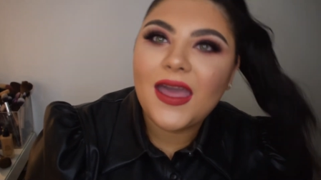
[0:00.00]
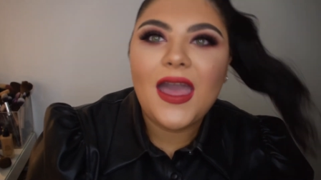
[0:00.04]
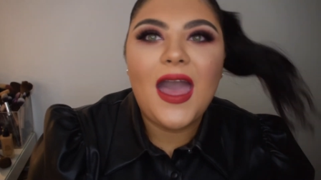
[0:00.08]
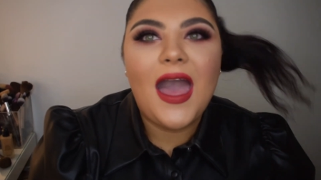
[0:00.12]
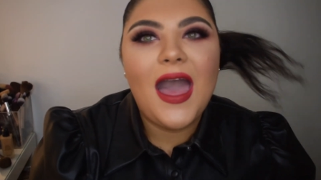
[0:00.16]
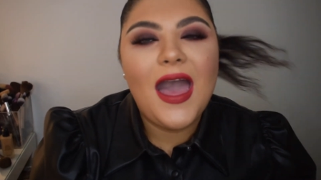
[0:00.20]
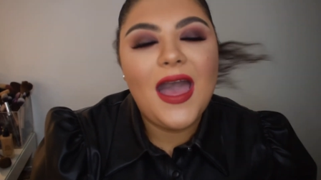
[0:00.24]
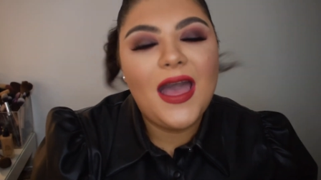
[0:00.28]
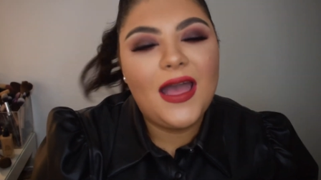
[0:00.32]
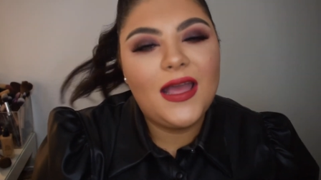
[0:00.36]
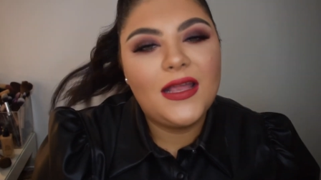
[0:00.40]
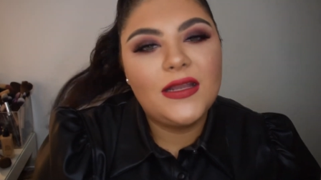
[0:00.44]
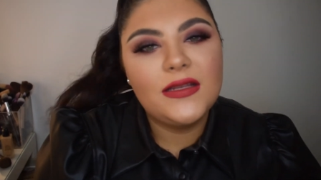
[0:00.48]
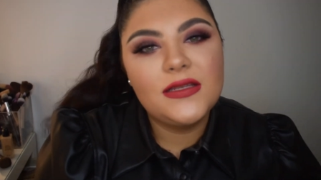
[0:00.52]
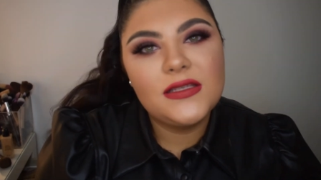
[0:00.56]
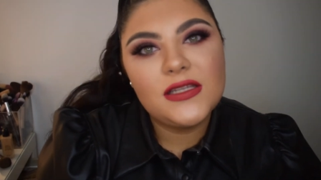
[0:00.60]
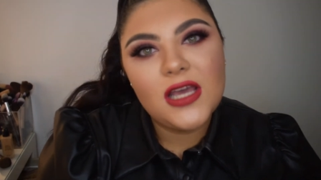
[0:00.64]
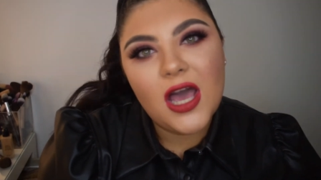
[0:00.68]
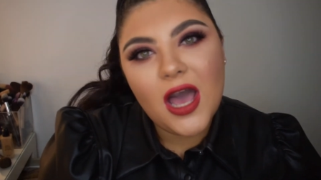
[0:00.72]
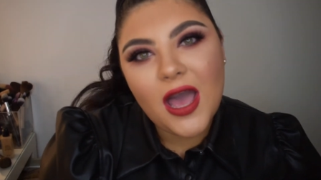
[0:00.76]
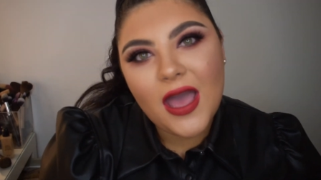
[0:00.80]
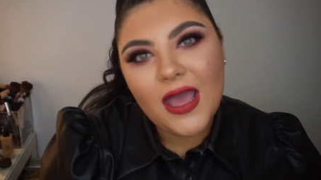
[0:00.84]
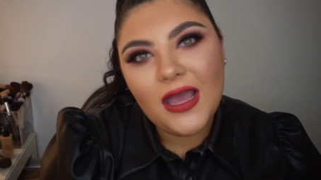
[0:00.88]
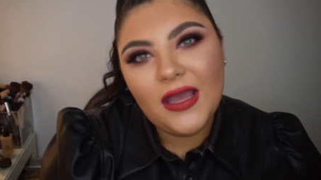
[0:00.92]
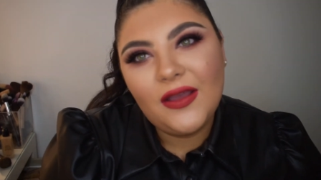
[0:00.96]
and
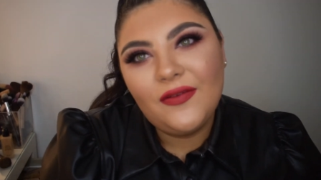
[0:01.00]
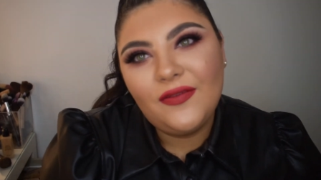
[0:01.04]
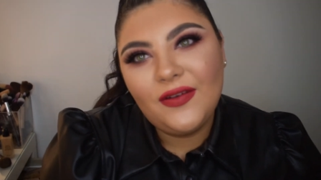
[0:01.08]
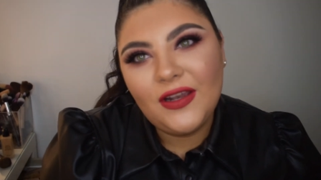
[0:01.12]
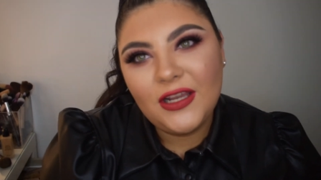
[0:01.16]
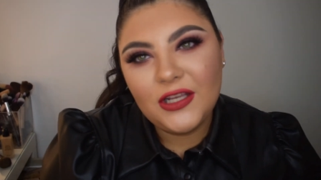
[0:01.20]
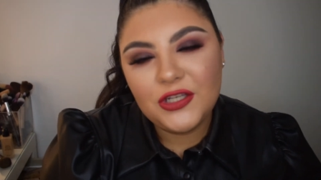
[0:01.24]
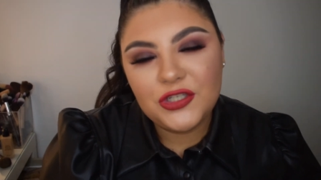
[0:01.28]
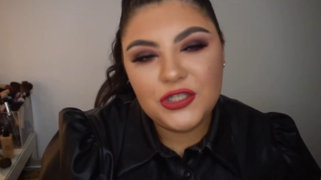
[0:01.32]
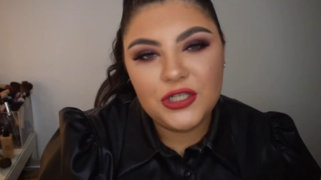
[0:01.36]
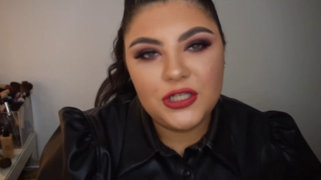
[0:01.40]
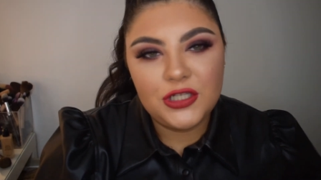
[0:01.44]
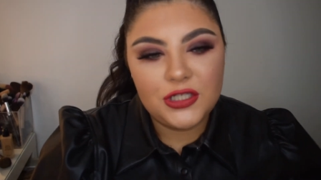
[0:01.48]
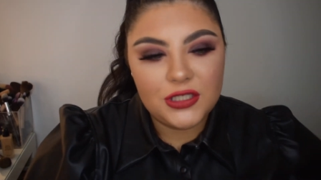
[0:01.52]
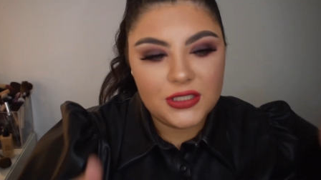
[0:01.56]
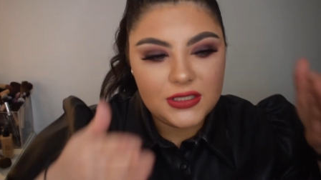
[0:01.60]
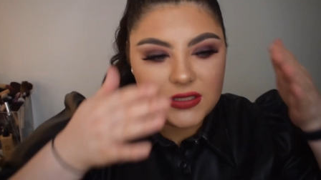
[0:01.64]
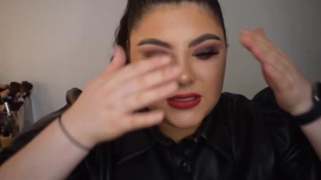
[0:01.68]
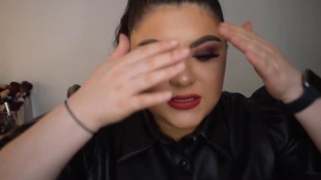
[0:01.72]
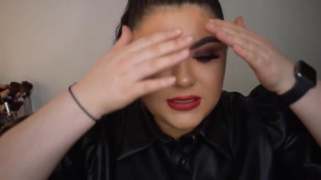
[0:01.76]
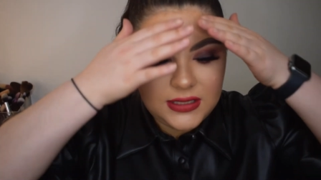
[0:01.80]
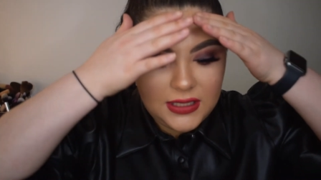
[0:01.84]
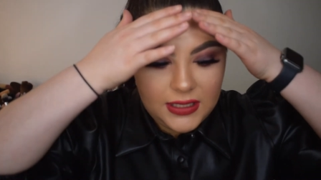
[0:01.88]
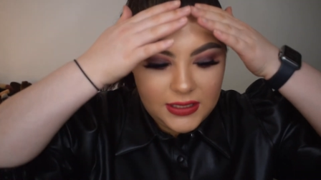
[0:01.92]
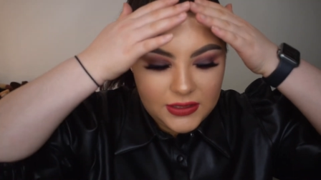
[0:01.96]
I have literally just
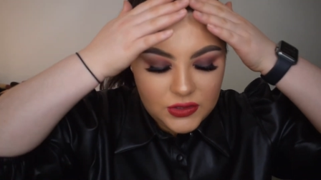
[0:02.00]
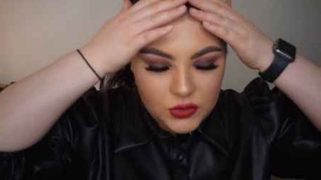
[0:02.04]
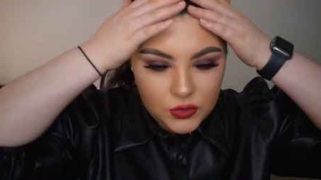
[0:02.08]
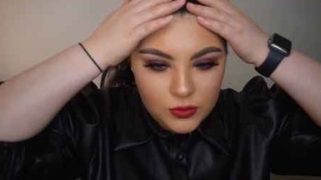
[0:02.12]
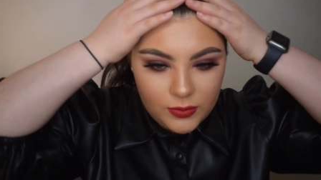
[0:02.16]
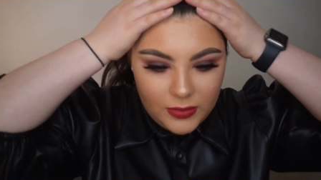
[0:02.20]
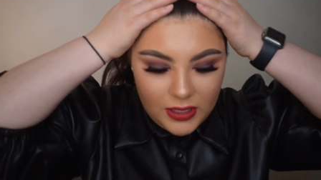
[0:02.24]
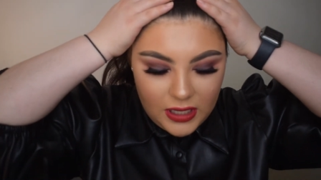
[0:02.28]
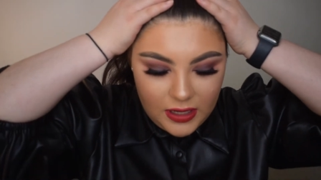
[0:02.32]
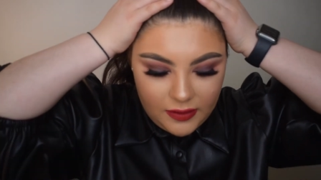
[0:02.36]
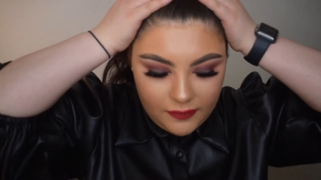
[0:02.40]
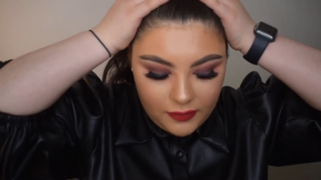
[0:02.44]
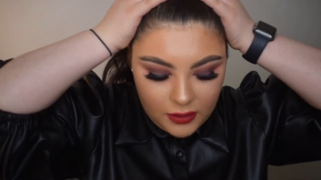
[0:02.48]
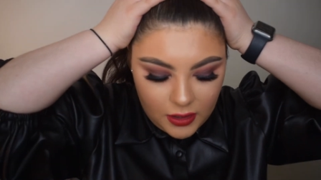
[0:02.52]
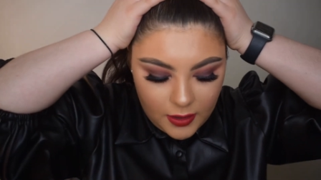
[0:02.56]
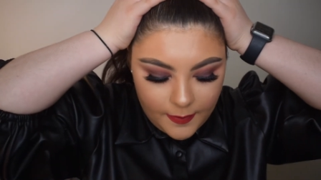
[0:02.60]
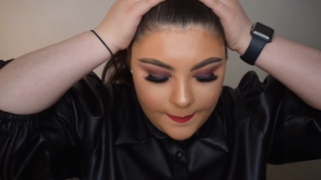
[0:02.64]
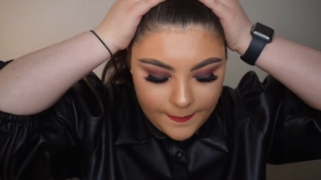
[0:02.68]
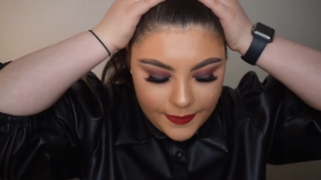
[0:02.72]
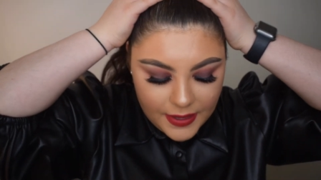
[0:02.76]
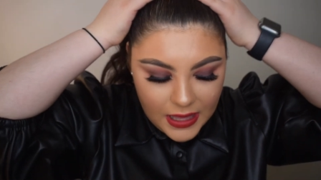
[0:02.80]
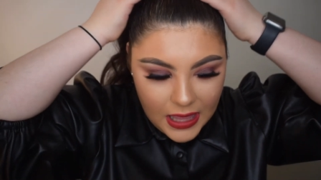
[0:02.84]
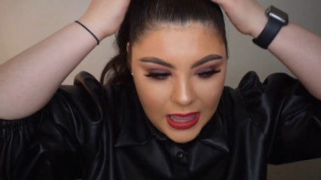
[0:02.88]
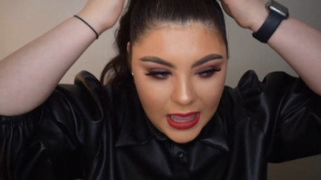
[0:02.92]
slicked all my hair up